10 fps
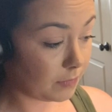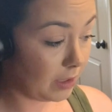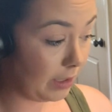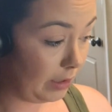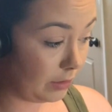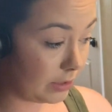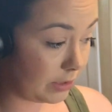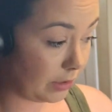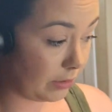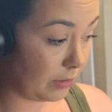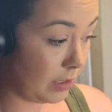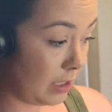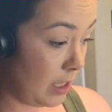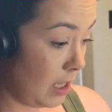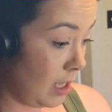you know, so
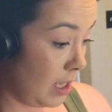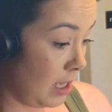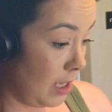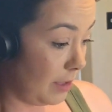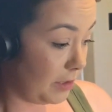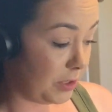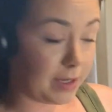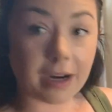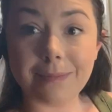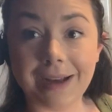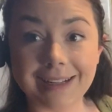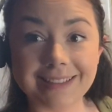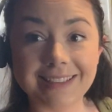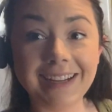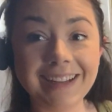we're doing our
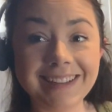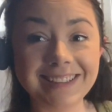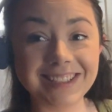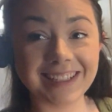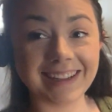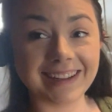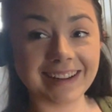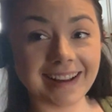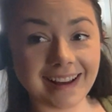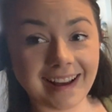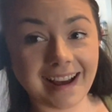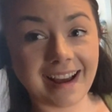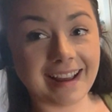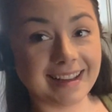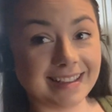best. She
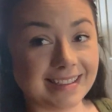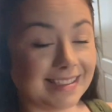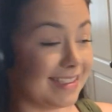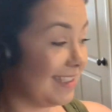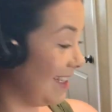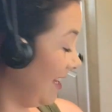is